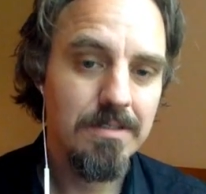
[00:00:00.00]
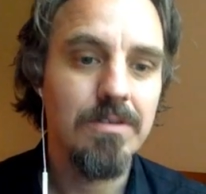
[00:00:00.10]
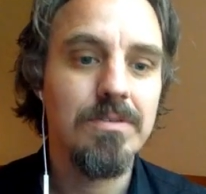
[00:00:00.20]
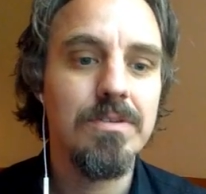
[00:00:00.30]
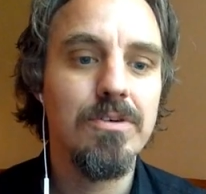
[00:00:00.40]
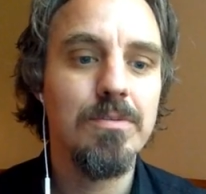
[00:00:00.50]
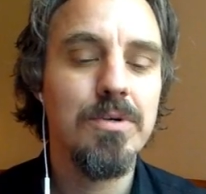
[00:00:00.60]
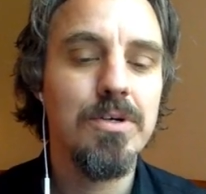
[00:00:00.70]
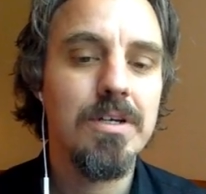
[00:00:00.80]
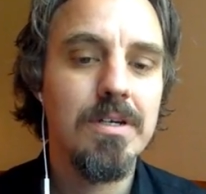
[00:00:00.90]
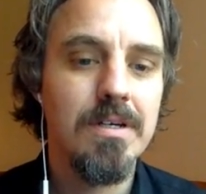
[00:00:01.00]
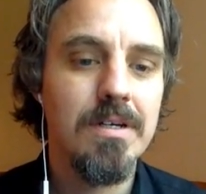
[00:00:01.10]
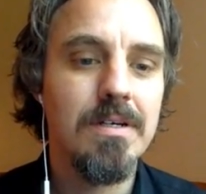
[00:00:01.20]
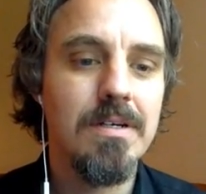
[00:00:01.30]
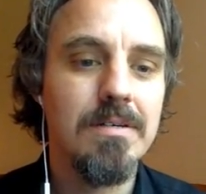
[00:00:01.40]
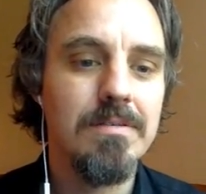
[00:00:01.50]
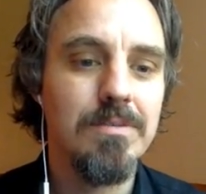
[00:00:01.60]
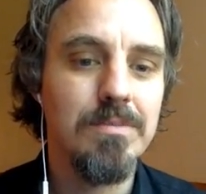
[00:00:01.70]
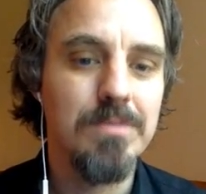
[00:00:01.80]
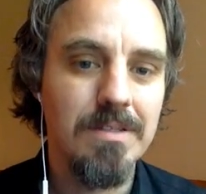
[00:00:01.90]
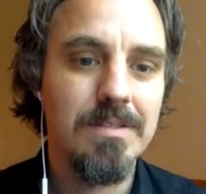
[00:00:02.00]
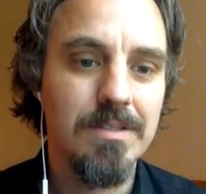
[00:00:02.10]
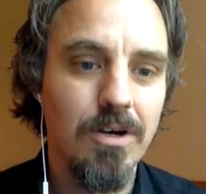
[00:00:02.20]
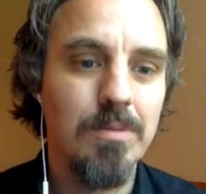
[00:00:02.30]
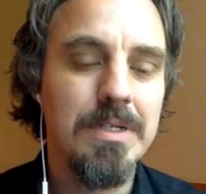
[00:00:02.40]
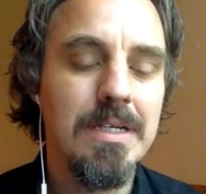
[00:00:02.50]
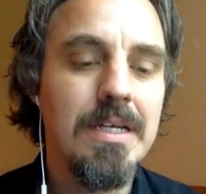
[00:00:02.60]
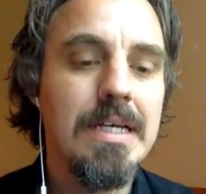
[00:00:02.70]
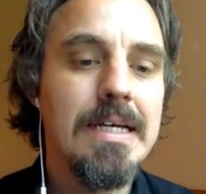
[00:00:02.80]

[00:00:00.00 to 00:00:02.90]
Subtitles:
of the third book from Dante, the comedy.